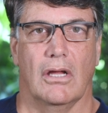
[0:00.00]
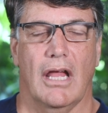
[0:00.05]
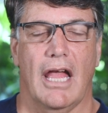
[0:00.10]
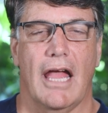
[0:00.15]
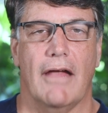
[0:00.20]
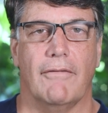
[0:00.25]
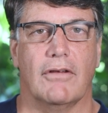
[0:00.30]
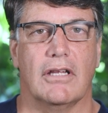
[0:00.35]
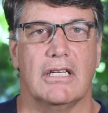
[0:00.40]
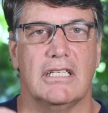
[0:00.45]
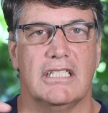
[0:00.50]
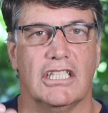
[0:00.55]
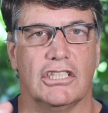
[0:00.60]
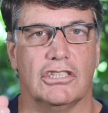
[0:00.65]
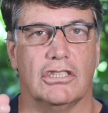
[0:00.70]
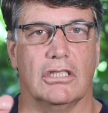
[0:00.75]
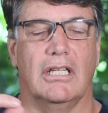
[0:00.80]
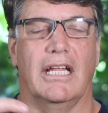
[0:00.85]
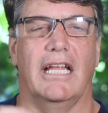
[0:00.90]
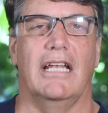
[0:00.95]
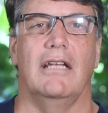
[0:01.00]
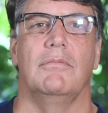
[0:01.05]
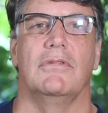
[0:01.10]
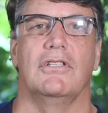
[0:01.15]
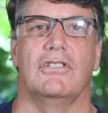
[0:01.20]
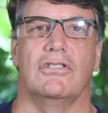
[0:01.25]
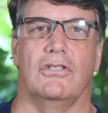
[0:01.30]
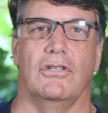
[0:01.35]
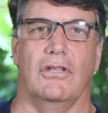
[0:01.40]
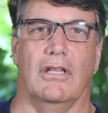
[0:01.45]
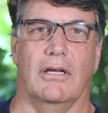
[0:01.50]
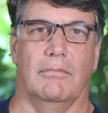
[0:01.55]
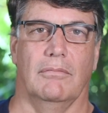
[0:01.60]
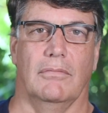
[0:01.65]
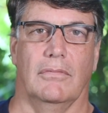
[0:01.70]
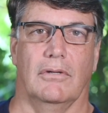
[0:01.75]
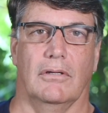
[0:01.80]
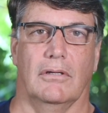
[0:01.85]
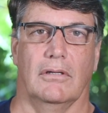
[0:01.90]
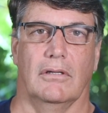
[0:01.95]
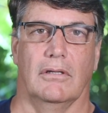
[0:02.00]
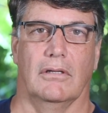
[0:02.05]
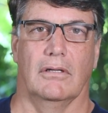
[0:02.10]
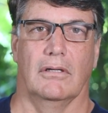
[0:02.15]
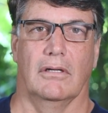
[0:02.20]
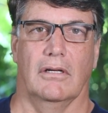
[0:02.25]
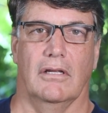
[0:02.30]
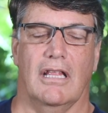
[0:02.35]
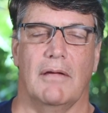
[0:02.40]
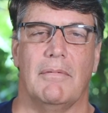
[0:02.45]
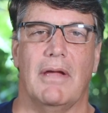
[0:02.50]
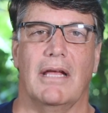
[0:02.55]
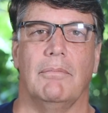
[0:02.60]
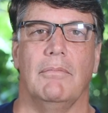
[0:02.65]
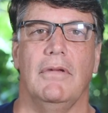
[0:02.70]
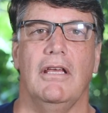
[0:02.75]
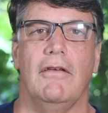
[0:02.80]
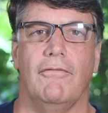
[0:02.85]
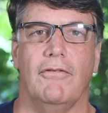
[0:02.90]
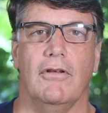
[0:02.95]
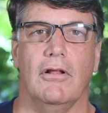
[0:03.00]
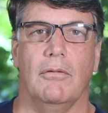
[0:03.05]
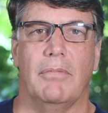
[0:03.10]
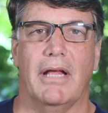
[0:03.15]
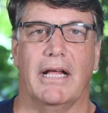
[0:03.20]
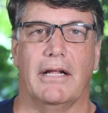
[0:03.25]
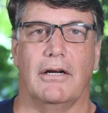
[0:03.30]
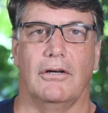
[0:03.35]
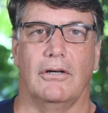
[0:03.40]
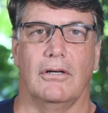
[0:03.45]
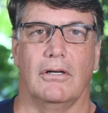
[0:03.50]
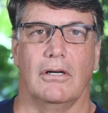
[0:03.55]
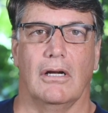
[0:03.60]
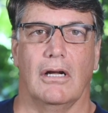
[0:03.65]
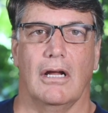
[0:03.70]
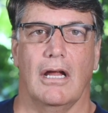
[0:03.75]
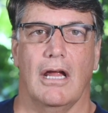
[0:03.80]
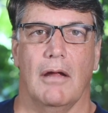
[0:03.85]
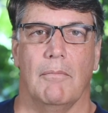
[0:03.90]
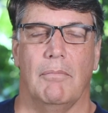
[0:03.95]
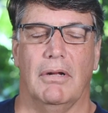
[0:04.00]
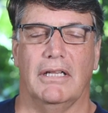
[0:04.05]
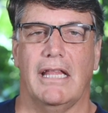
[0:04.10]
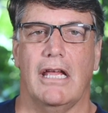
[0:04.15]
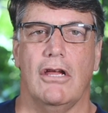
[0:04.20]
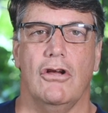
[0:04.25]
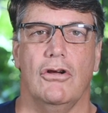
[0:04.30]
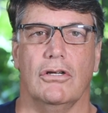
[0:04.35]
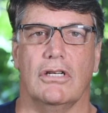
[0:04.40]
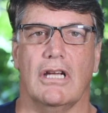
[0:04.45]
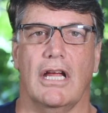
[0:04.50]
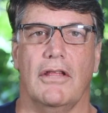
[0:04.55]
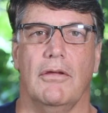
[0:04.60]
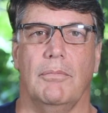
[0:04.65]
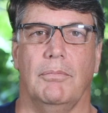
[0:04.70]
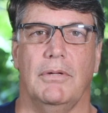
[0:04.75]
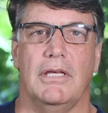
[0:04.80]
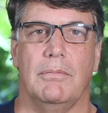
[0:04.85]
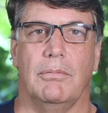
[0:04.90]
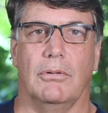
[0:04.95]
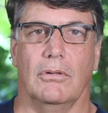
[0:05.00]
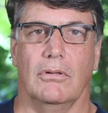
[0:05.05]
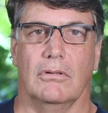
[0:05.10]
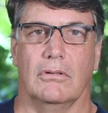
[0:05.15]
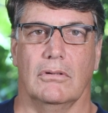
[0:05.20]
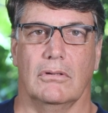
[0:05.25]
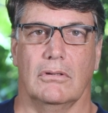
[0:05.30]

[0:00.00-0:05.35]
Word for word: have conditional elements to them. They make me feel better, but they hurt other people.